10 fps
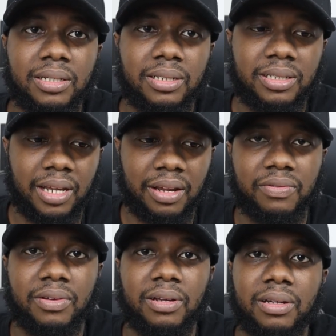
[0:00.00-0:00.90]

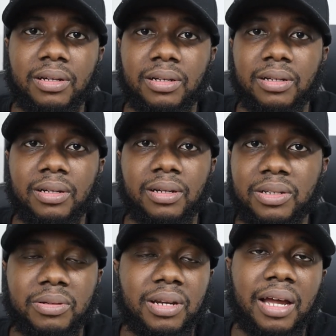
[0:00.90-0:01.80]
saving.
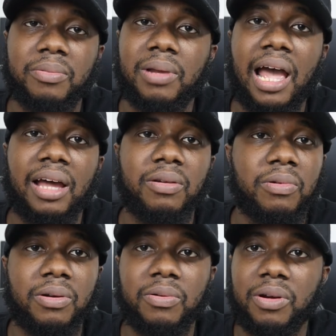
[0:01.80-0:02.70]
Do not add
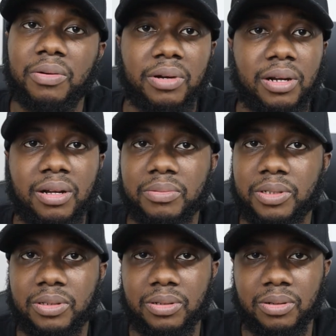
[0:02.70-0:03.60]
one word when it
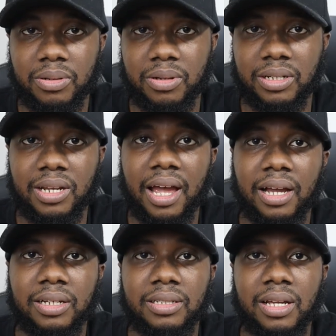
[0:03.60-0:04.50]
comes to your
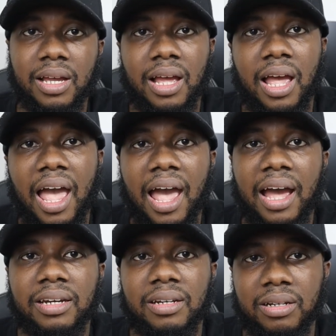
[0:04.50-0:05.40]
tags.
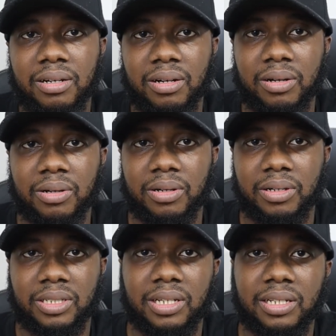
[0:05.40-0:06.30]
Add longer
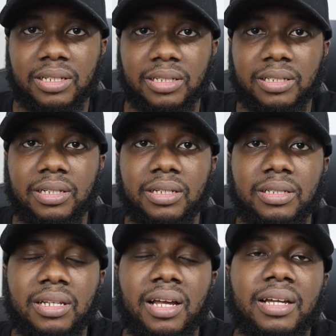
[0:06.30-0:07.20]

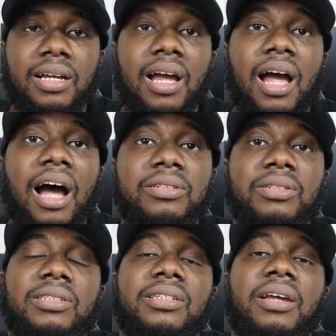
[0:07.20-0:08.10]
sentences like how to
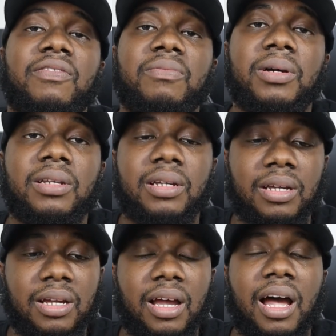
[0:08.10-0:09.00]
save money
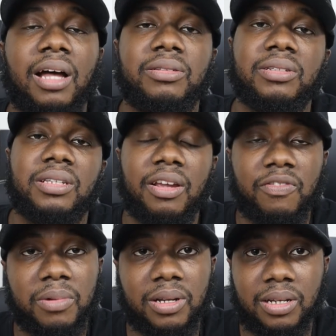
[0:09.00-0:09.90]

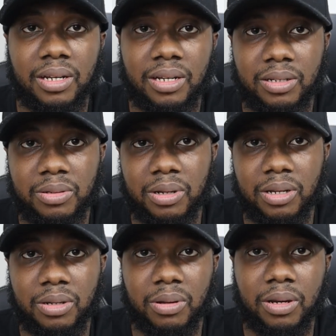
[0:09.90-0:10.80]
in
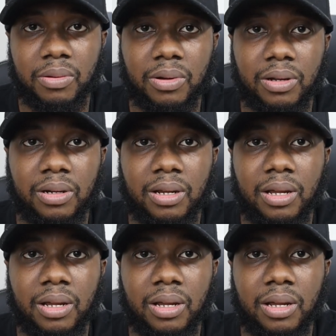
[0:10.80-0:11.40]
2021.